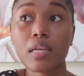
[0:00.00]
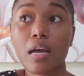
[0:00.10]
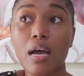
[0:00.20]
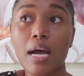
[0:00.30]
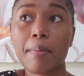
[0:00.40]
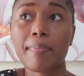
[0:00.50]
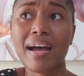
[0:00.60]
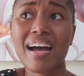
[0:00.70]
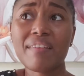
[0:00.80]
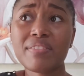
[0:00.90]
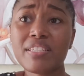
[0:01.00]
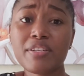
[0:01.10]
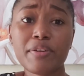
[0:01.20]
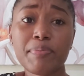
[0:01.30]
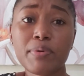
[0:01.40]
I haven't seen
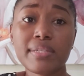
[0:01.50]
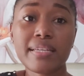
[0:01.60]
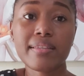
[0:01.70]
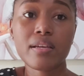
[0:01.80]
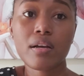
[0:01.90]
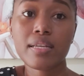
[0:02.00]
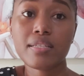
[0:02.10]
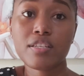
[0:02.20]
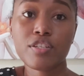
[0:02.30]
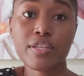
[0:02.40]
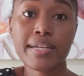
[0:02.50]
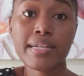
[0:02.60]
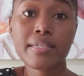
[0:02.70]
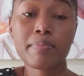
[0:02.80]
her post anything on it in years,